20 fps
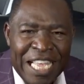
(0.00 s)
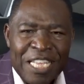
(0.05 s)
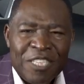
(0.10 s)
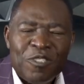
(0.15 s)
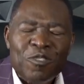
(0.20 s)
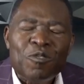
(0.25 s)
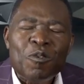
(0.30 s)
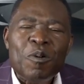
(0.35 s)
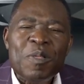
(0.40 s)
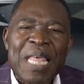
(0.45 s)

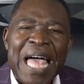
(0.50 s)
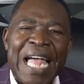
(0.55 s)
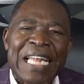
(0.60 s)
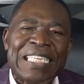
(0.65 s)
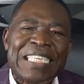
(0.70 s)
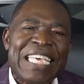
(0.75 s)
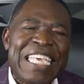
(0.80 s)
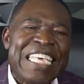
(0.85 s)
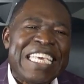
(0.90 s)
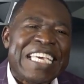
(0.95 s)
so that
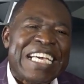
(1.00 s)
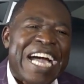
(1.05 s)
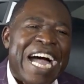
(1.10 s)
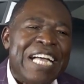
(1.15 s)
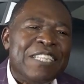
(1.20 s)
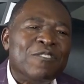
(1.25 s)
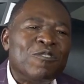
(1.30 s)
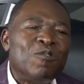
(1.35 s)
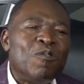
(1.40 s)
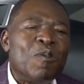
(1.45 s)
He
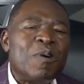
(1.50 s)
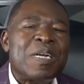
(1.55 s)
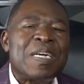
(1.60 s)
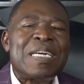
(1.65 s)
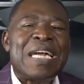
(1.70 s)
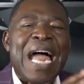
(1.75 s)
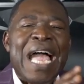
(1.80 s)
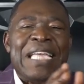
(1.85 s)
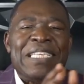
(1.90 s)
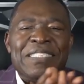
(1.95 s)
can sow
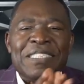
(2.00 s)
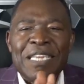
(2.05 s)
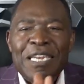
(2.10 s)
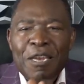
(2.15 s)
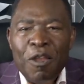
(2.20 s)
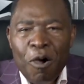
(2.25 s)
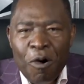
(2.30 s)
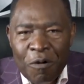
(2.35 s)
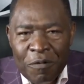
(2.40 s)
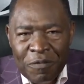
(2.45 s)
Christ's
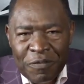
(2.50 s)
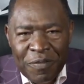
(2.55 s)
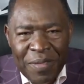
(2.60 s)
love